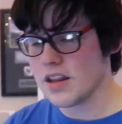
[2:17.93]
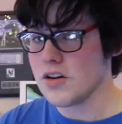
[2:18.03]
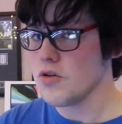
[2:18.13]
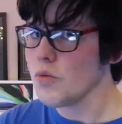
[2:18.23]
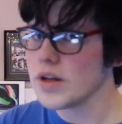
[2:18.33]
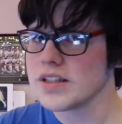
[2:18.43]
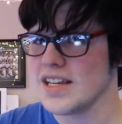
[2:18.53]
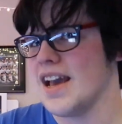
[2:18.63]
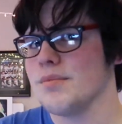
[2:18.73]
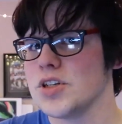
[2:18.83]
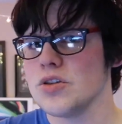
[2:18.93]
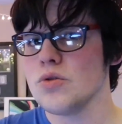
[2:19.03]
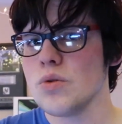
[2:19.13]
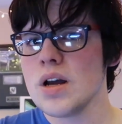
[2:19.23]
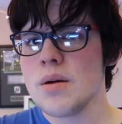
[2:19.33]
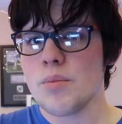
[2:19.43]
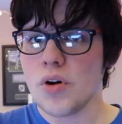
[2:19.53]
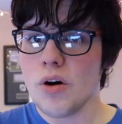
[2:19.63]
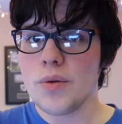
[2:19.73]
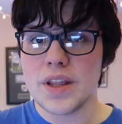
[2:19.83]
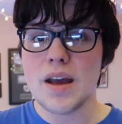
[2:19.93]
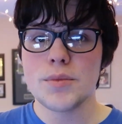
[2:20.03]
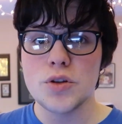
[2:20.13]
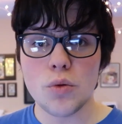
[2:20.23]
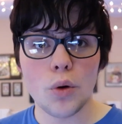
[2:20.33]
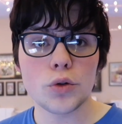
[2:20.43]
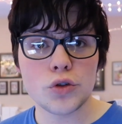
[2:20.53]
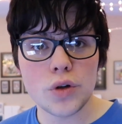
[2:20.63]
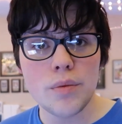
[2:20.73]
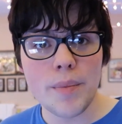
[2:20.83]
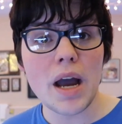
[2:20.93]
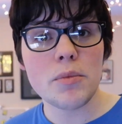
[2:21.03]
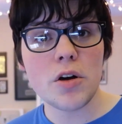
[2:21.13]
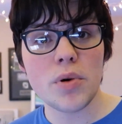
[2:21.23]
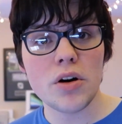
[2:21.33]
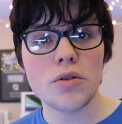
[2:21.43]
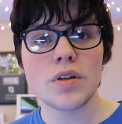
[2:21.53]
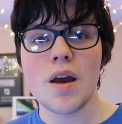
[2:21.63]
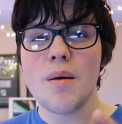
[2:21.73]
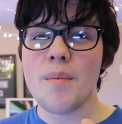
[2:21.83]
the new ones, the M2 Pro and the M2 Ultra MacBook Pros.